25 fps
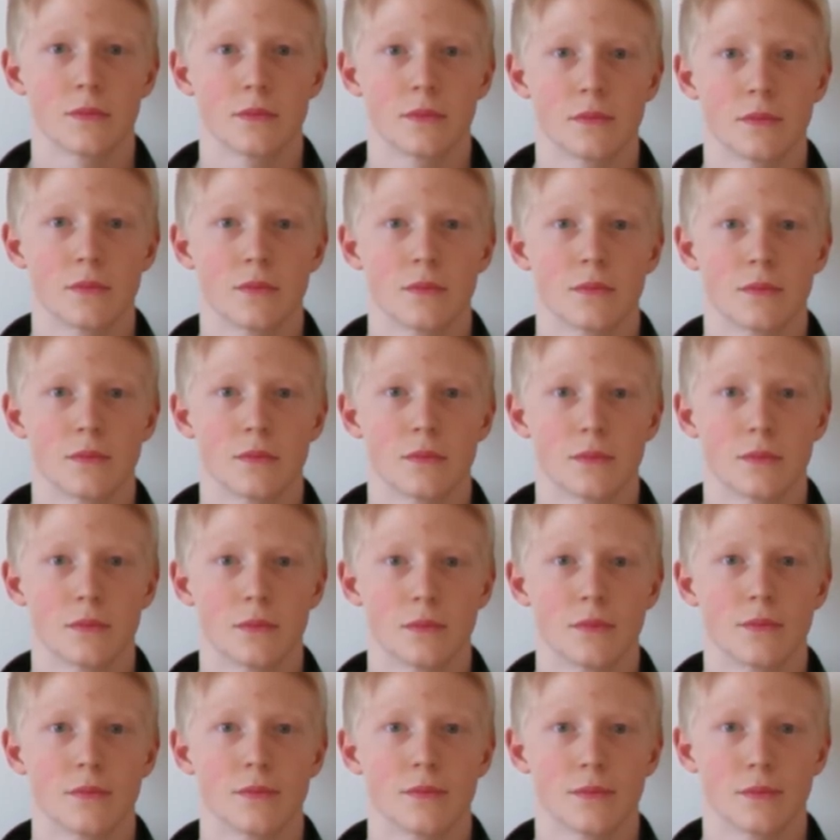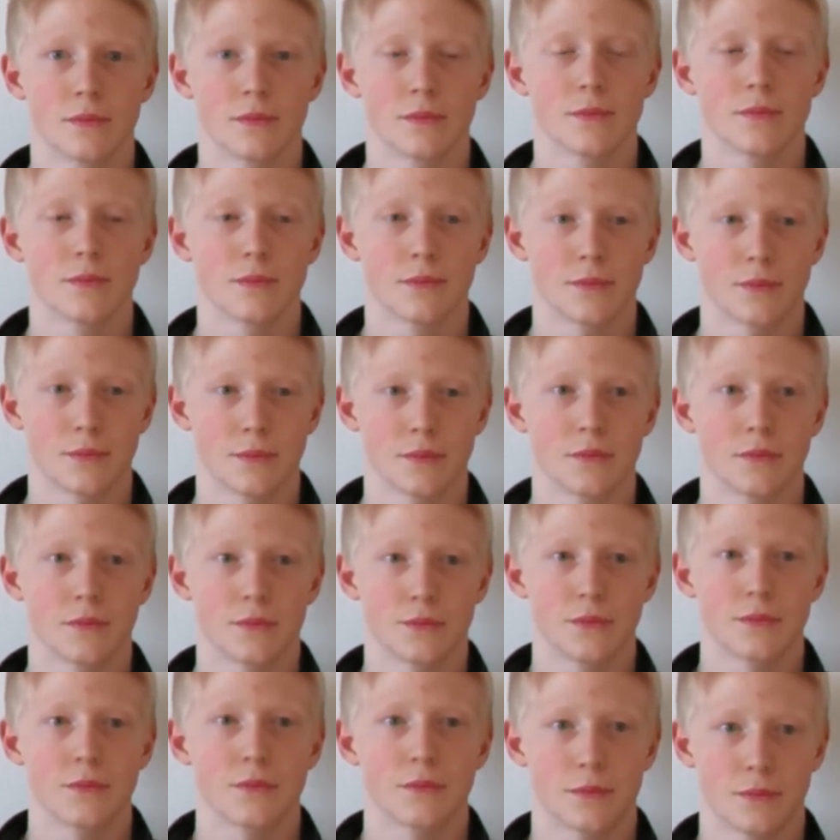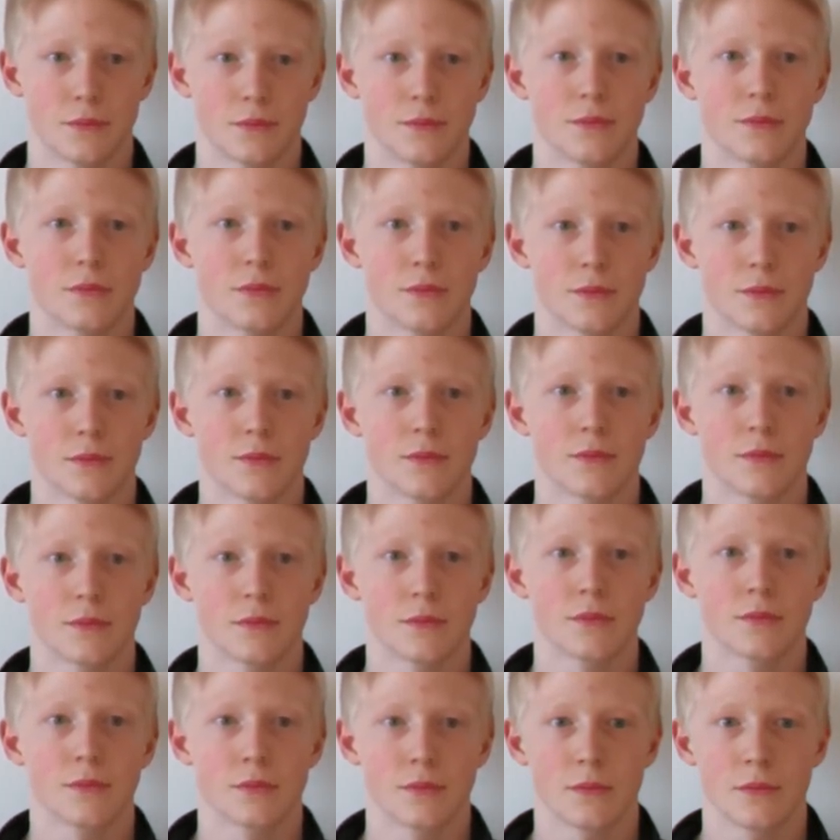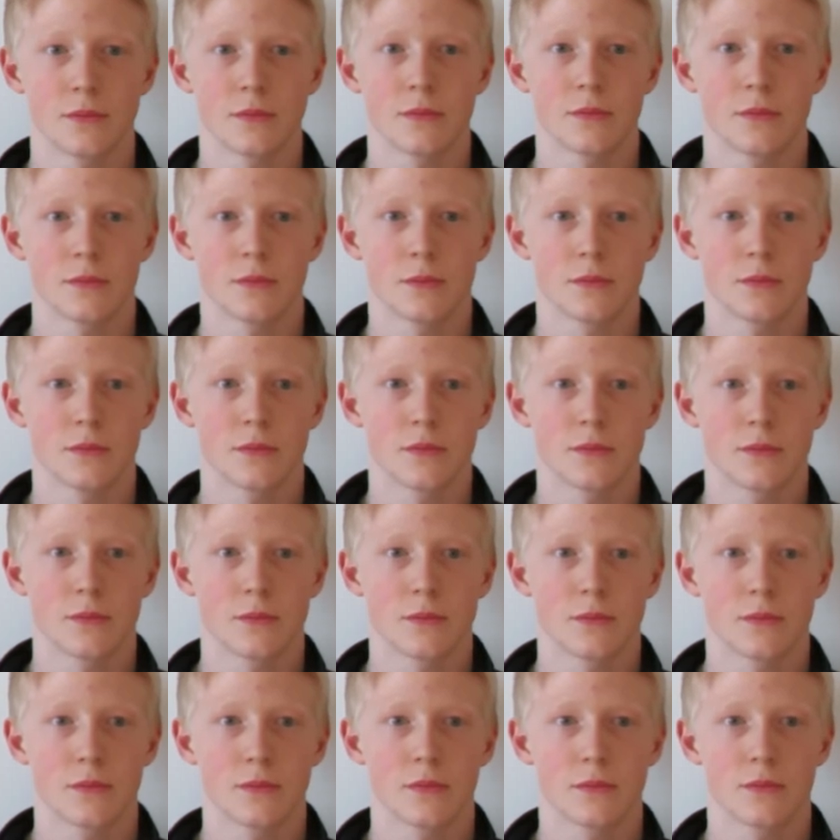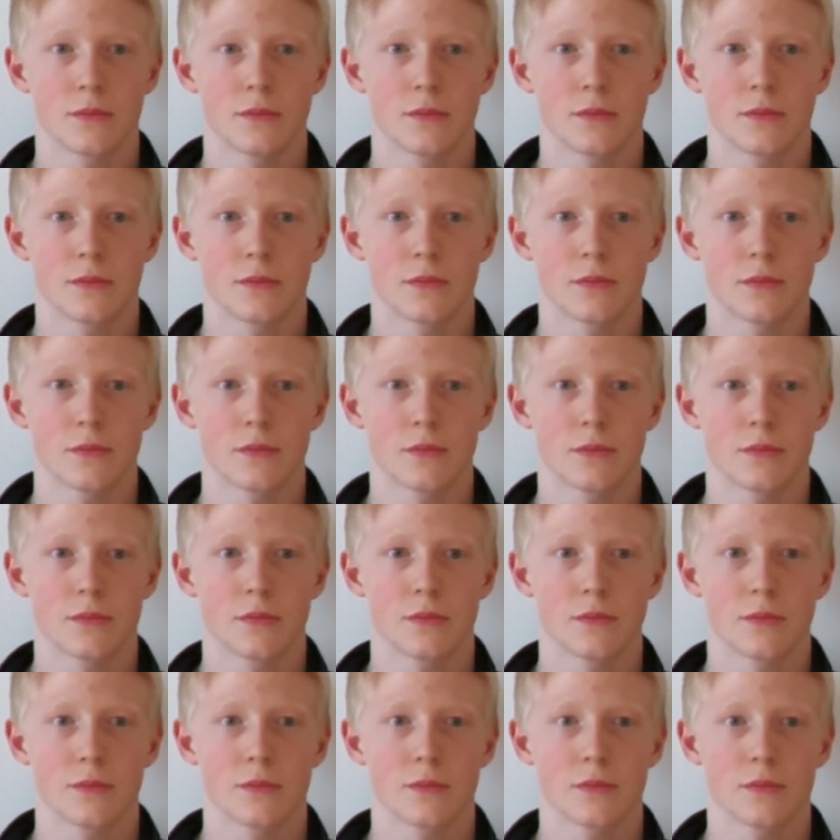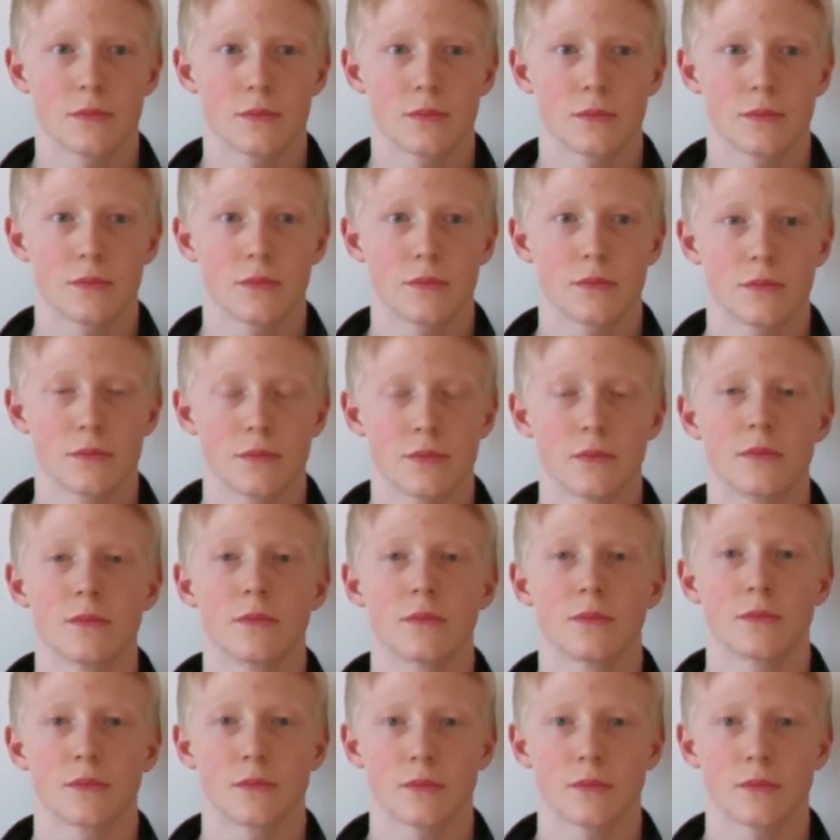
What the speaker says: (silent)